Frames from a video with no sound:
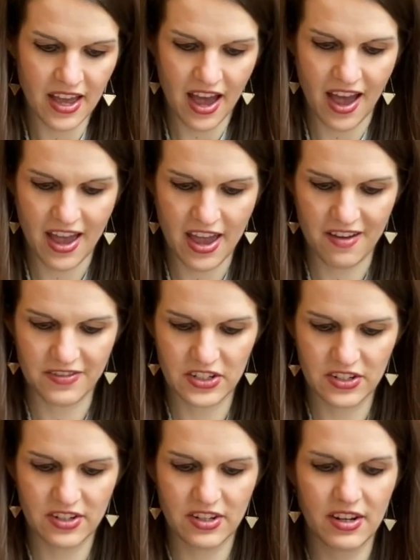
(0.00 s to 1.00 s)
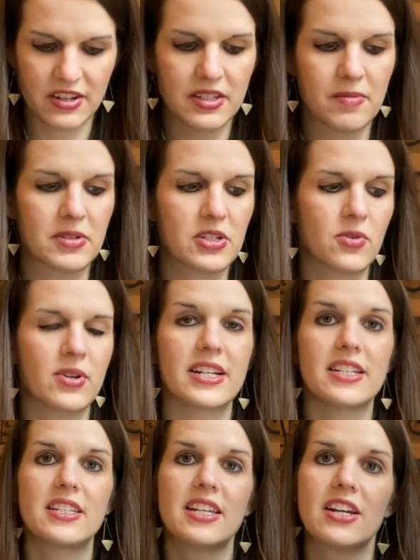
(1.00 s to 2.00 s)
I have some
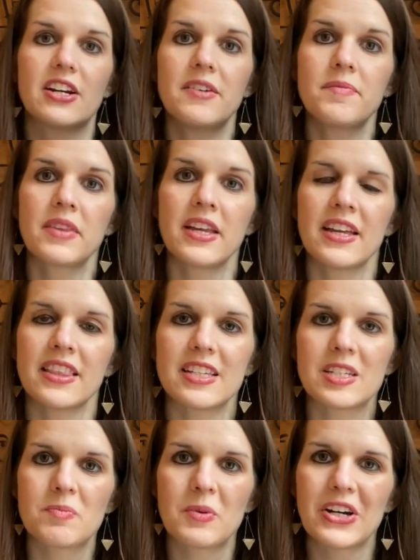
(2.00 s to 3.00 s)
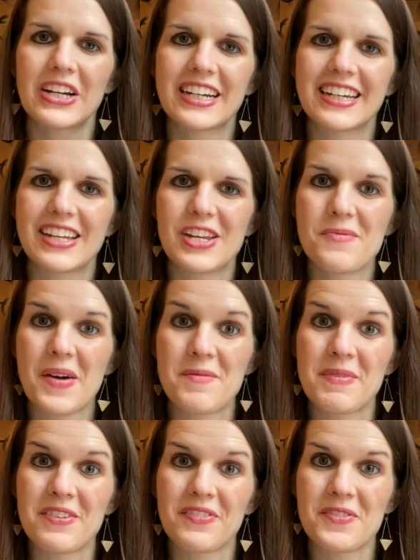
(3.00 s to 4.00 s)
stories here. This book you might
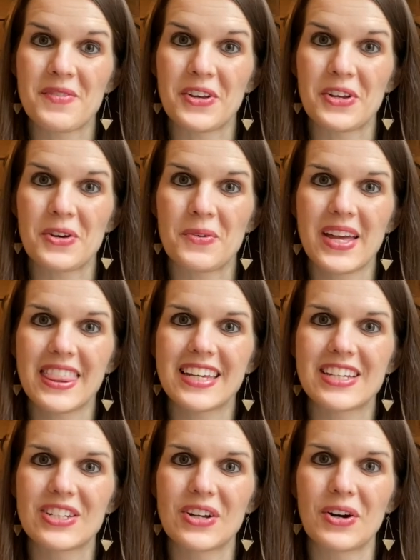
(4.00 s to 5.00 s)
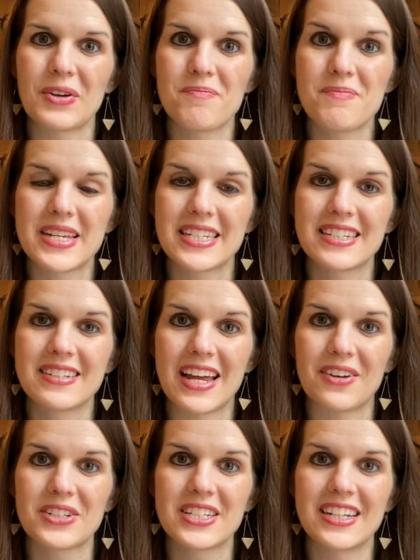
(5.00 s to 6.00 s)
be familiar with is called Miss
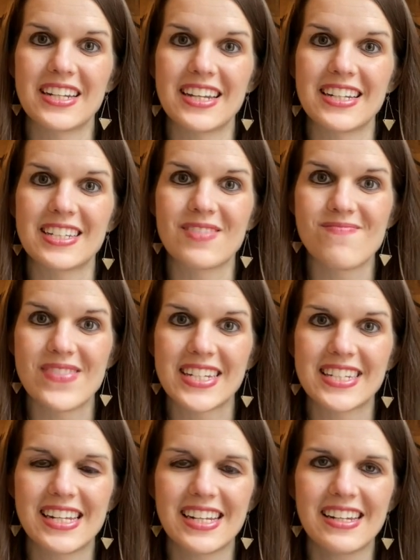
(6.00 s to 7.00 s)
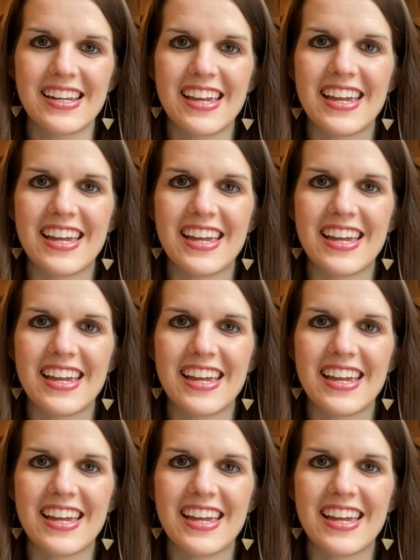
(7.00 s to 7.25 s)
Nelson is Missing.